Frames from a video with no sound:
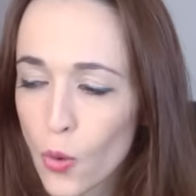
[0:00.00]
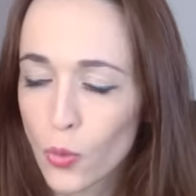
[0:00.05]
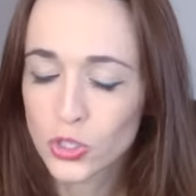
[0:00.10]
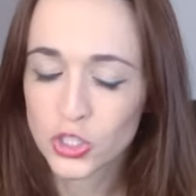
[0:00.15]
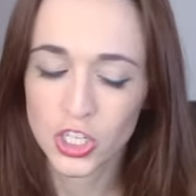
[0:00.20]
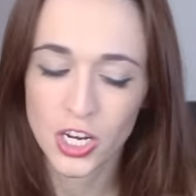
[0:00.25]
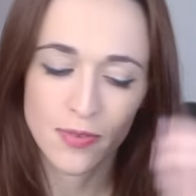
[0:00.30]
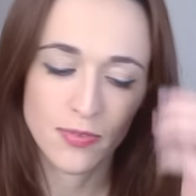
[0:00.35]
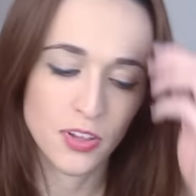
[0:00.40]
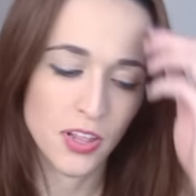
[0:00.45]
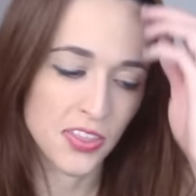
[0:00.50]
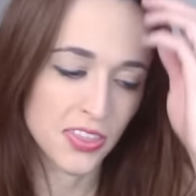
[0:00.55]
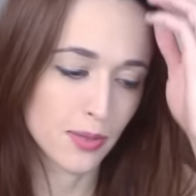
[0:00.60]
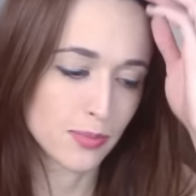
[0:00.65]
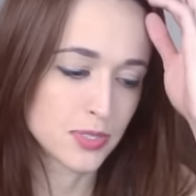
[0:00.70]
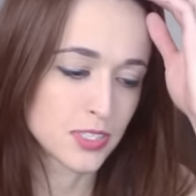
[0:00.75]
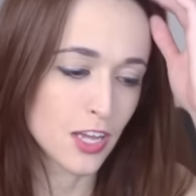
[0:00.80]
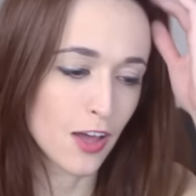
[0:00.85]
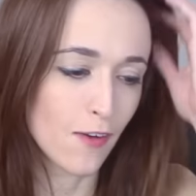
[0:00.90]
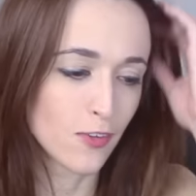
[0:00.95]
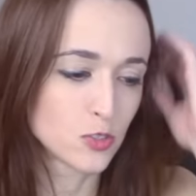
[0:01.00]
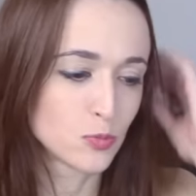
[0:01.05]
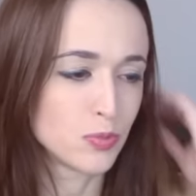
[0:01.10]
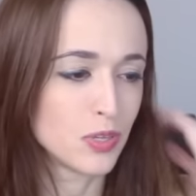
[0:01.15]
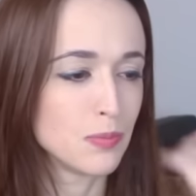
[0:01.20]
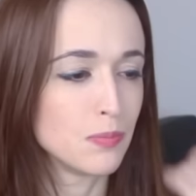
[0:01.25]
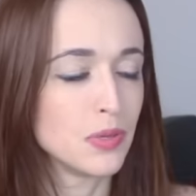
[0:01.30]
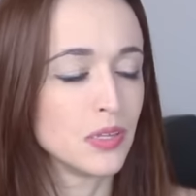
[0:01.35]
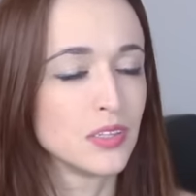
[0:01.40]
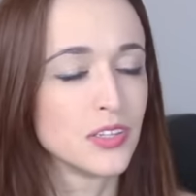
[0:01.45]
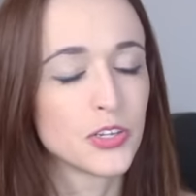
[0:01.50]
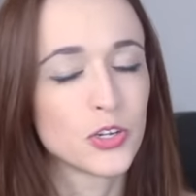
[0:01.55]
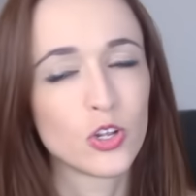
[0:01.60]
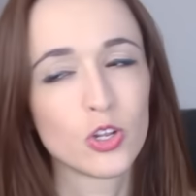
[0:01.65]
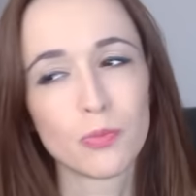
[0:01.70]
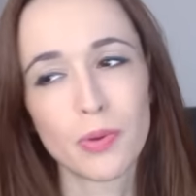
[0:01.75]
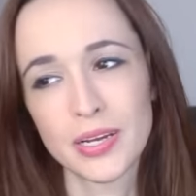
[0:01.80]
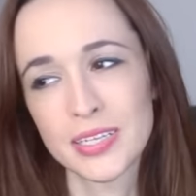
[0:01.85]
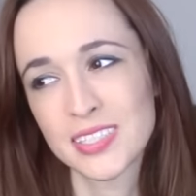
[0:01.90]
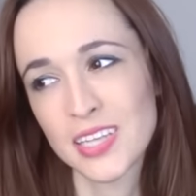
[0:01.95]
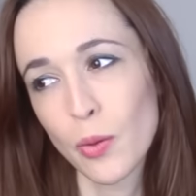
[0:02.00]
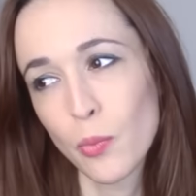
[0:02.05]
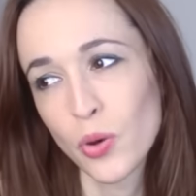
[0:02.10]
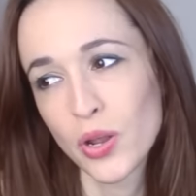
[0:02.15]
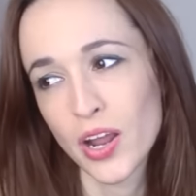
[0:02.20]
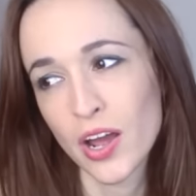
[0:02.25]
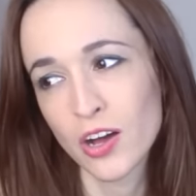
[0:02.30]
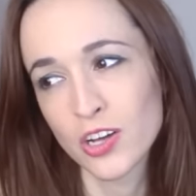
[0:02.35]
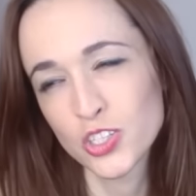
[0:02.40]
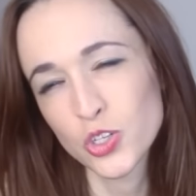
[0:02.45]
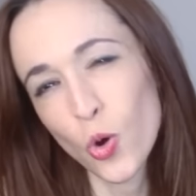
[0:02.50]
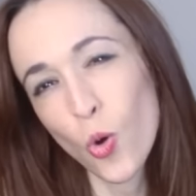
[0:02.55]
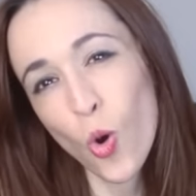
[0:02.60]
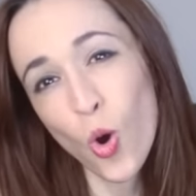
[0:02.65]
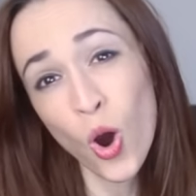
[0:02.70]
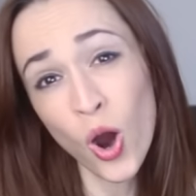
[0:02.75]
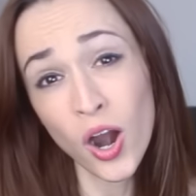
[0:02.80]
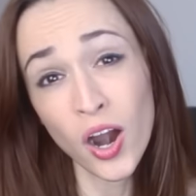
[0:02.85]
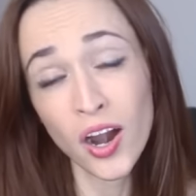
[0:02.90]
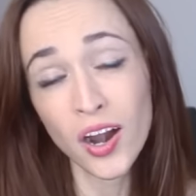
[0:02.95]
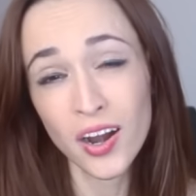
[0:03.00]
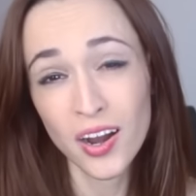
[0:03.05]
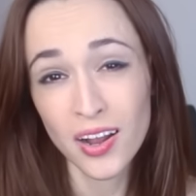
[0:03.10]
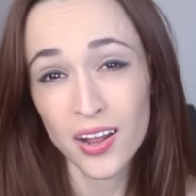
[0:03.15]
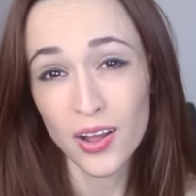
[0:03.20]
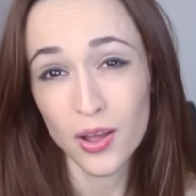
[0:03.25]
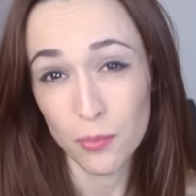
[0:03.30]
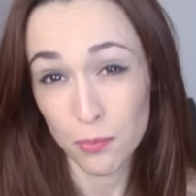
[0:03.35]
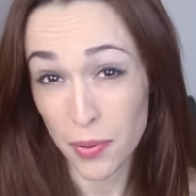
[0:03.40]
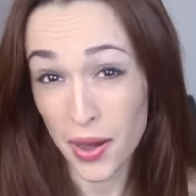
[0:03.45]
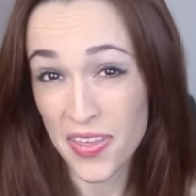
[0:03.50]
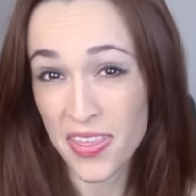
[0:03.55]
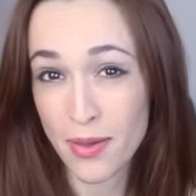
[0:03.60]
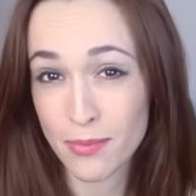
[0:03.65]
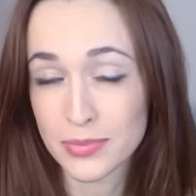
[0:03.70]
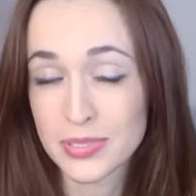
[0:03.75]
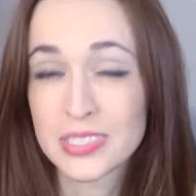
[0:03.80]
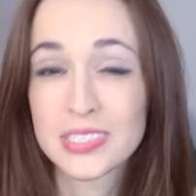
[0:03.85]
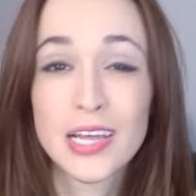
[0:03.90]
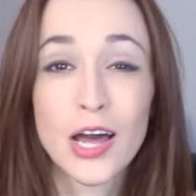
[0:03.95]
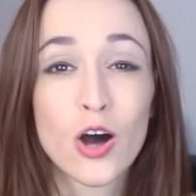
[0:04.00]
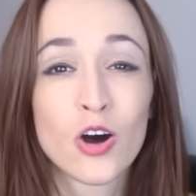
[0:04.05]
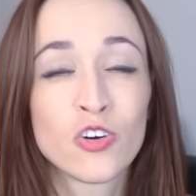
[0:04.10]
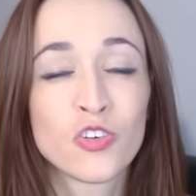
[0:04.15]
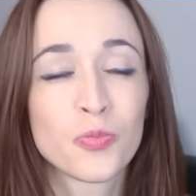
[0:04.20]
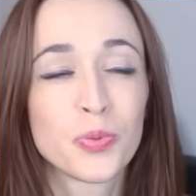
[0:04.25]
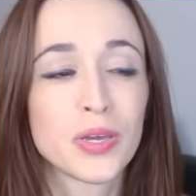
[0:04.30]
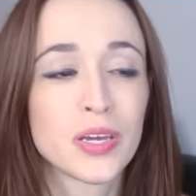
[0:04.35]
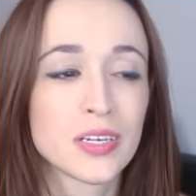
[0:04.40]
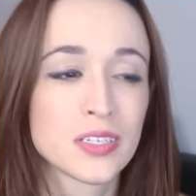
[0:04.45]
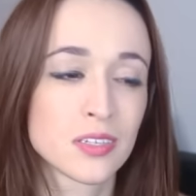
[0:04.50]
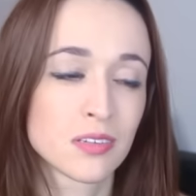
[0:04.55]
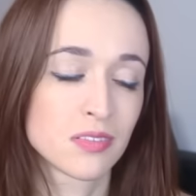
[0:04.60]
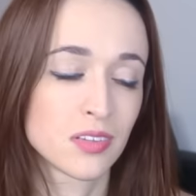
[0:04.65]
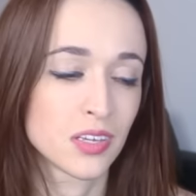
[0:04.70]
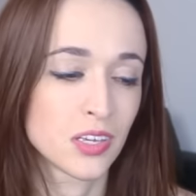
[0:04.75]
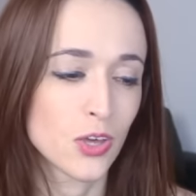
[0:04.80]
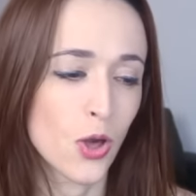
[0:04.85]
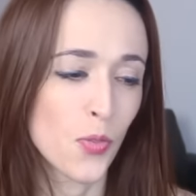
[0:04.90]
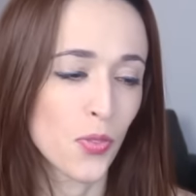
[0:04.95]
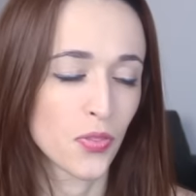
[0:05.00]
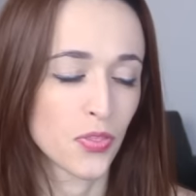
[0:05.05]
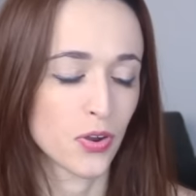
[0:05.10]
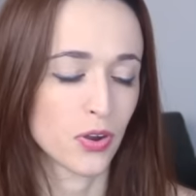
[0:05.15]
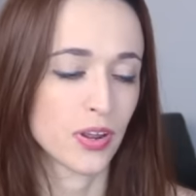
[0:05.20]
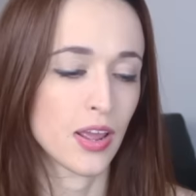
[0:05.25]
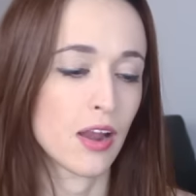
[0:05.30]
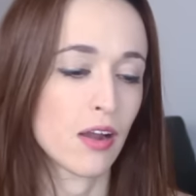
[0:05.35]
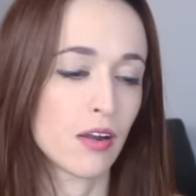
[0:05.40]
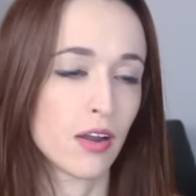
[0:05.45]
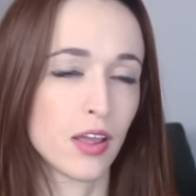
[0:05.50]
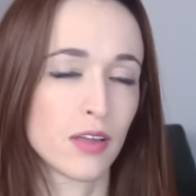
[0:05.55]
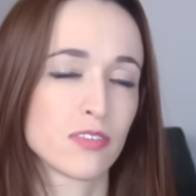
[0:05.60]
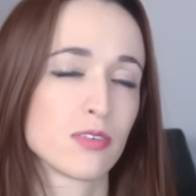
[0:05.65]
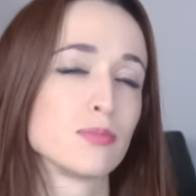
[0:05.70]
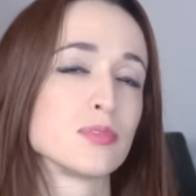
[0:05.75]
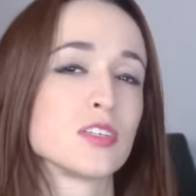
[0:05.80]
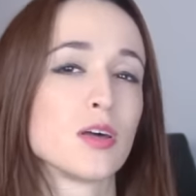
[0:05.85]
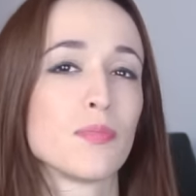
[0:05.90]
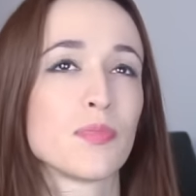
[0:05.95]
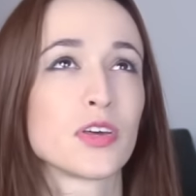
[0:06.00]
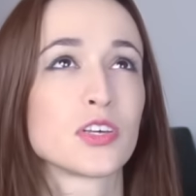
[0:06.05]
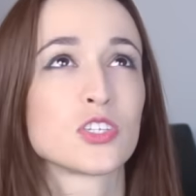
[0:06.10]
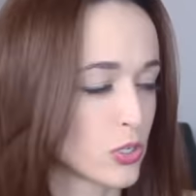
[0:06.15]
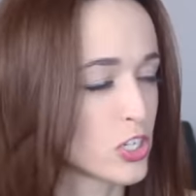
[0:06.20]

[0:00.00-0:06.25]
No one should ever let themselves be belittled by someone else or by themselves because of the guilt that they're carrying from something.